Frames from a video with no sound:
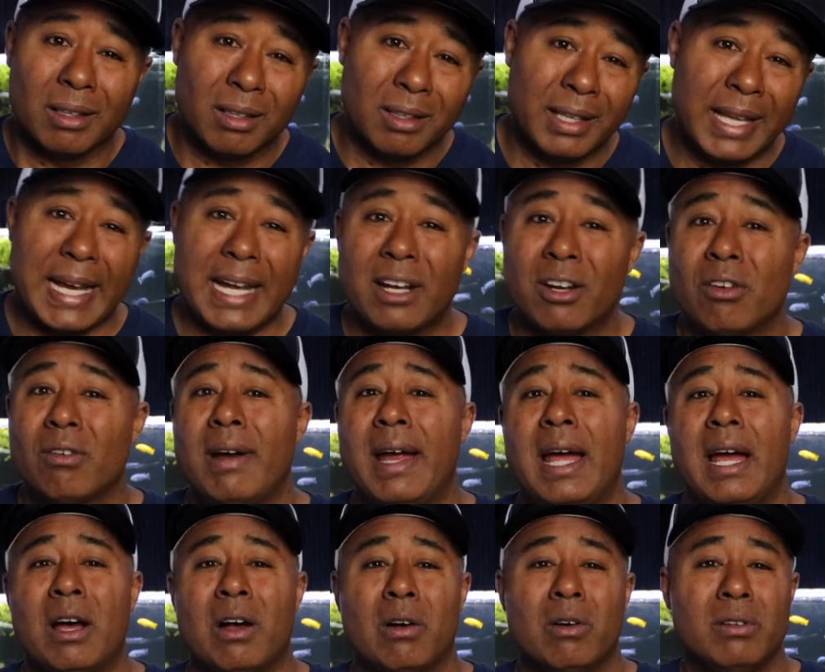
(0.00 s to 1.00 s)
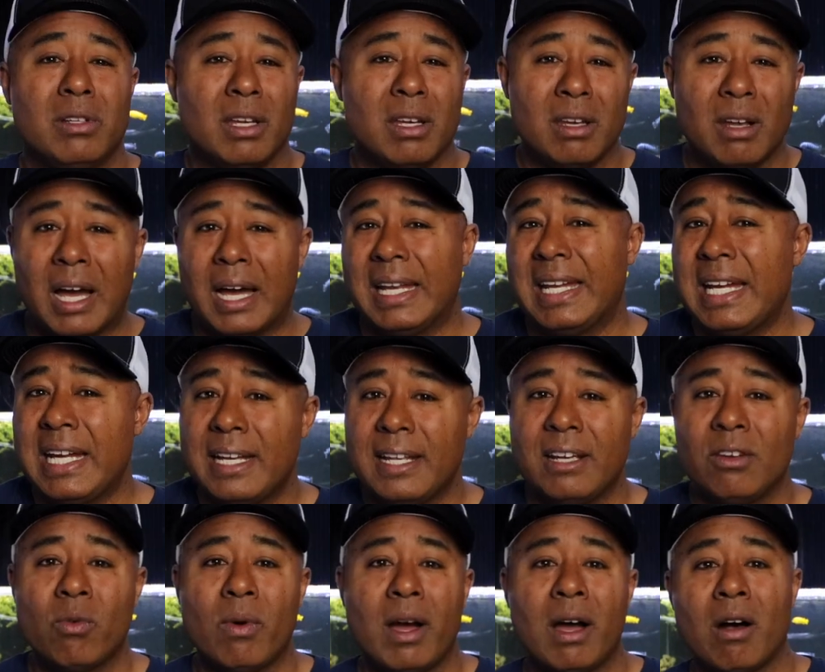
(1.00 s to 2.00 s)
laying around and not
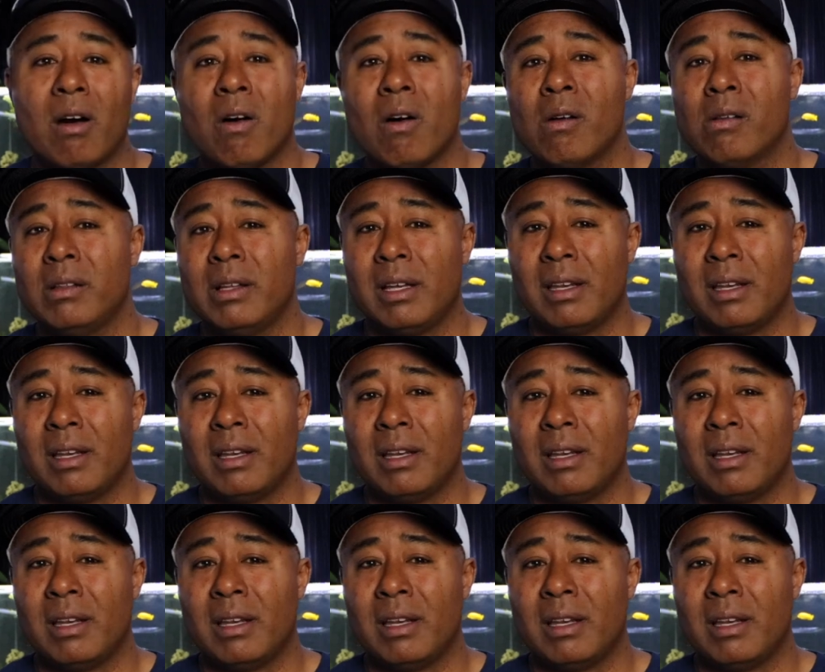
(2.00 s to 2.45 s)
eating well